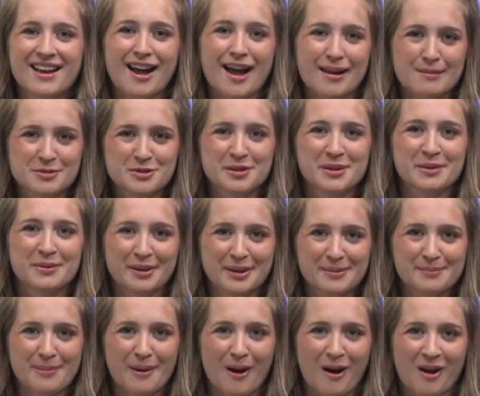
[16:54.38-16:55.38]
I'm Julianna
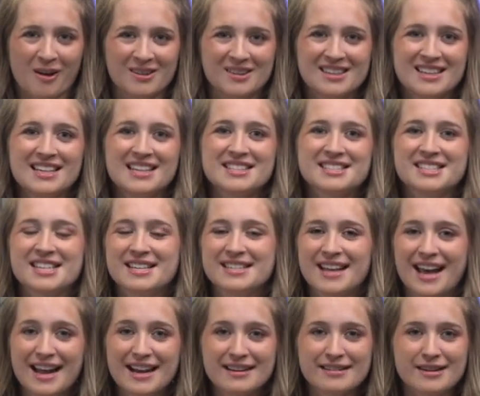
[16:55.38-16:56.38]
Rickenbaugh.
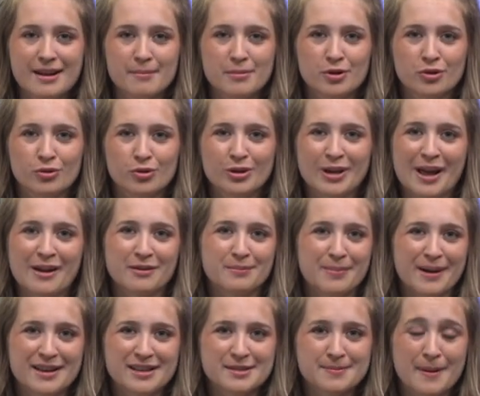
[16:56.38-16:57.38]
Tonight, number 3 Gator
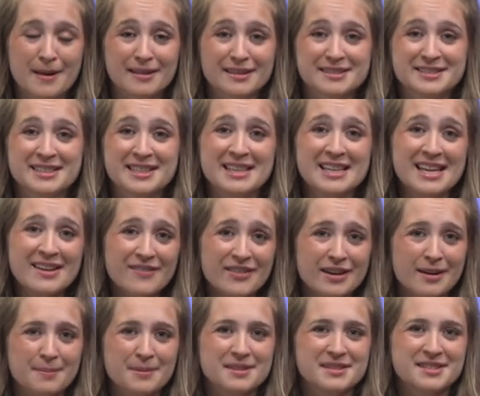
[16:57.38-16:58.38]
Baseball looks to even
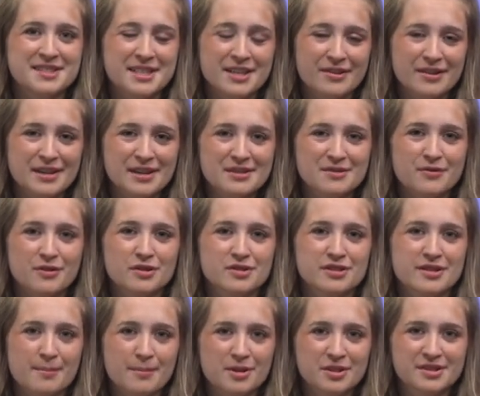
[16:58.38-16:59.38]
up its series versus
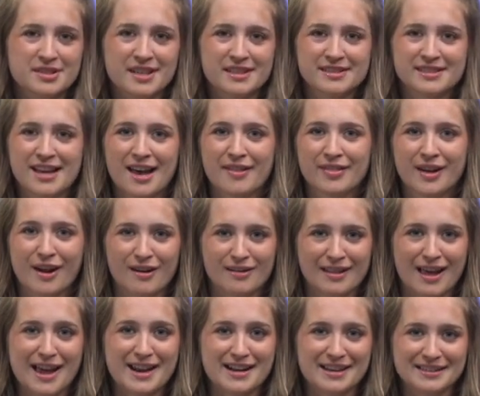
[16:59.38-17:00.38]
number 6 South
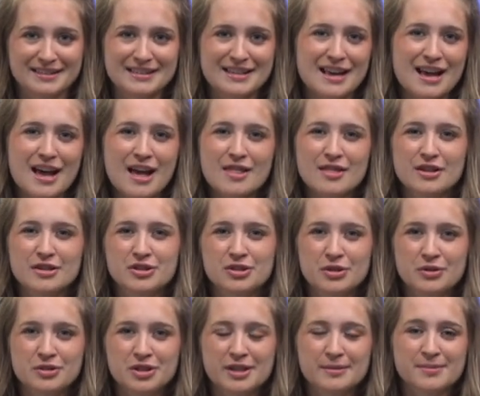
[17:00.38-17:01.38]
Carolina. The
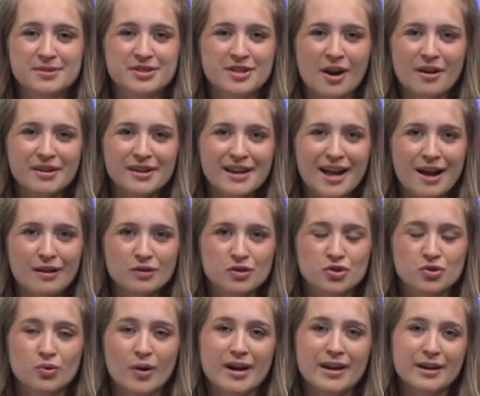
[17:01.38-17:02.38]
two teams started out
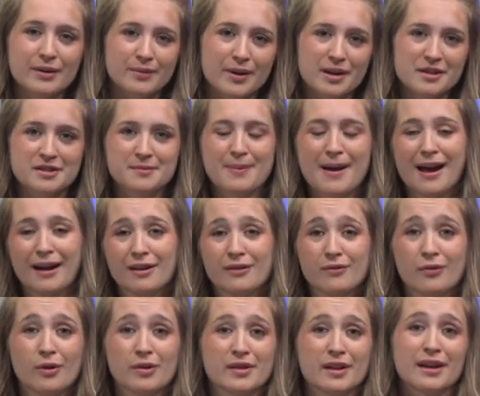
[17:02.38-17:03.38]
trading runs back and
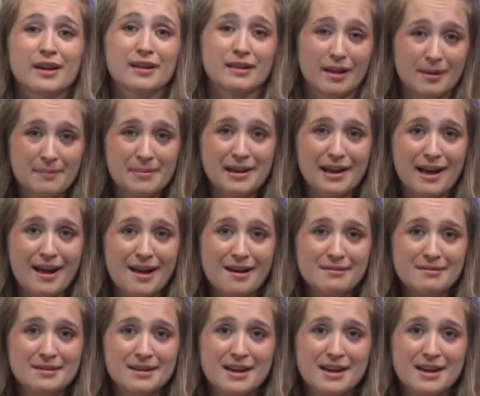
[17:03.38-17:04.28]
forth in Columbia.